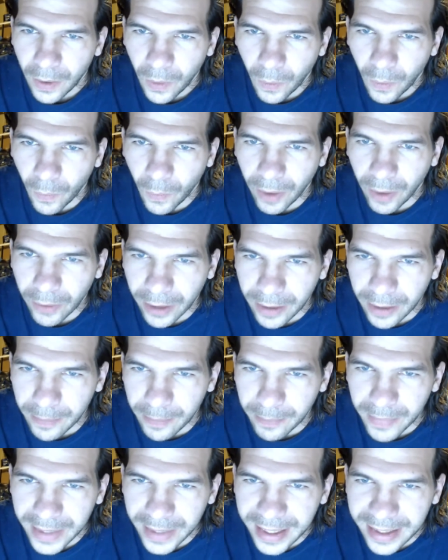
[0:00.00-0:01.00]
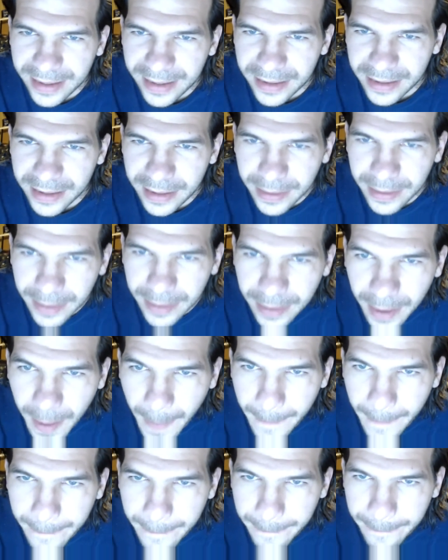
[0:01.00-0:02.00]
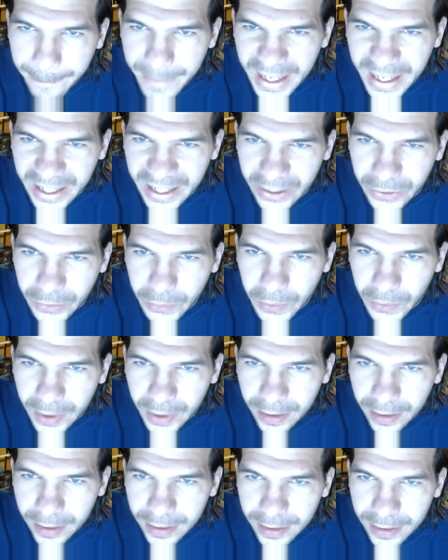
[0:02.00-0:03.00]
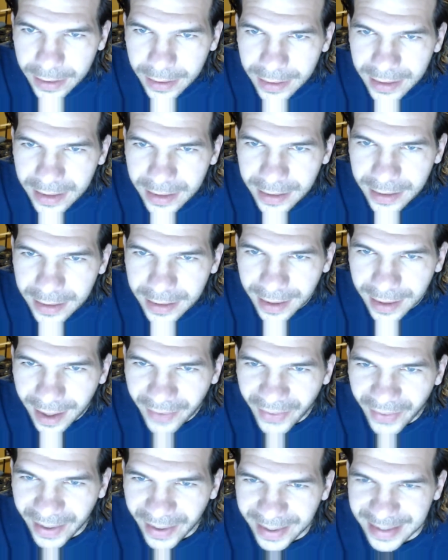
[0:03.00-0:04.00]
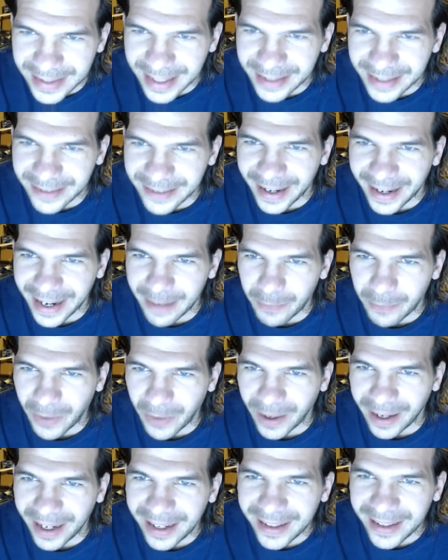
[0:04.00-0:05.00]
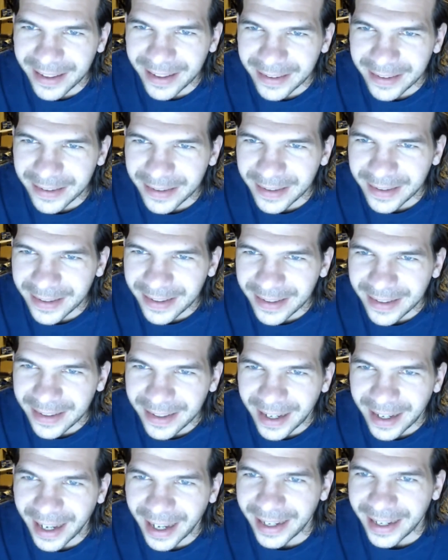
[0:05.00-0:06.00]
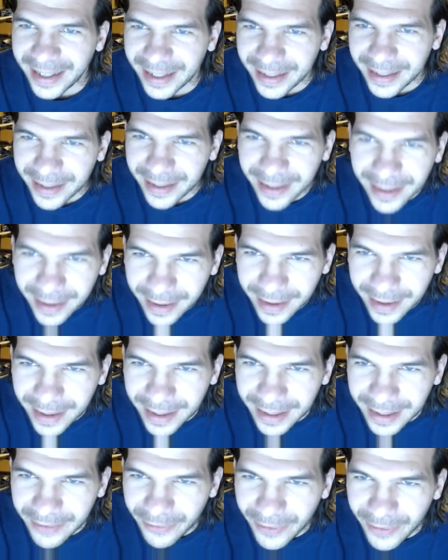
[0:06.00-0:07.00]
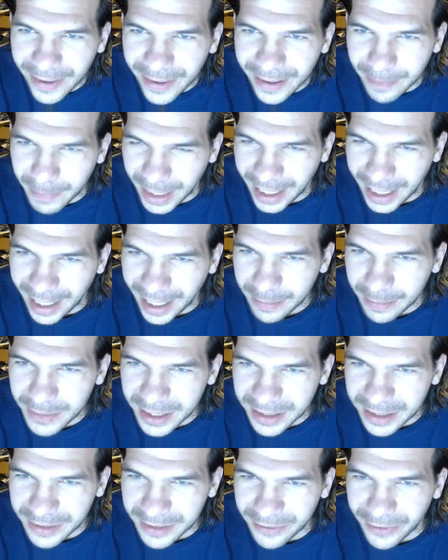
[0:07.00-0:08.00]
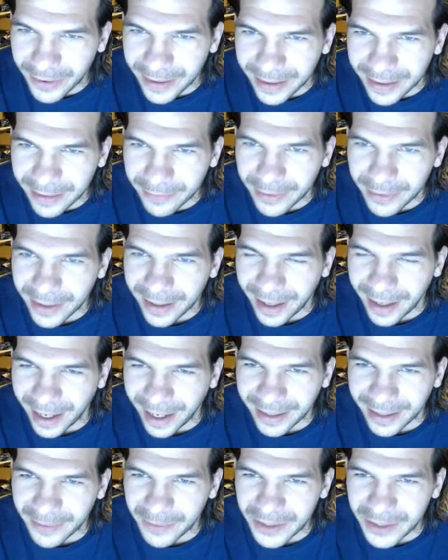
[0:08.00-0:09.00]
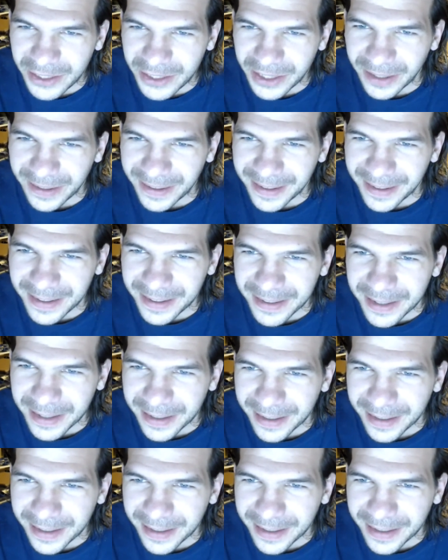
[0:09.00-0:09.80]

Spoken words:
Welcome is BU. I think I said your name right. Hey, any friend of Bob's is a friend of Hiking with Shawn's.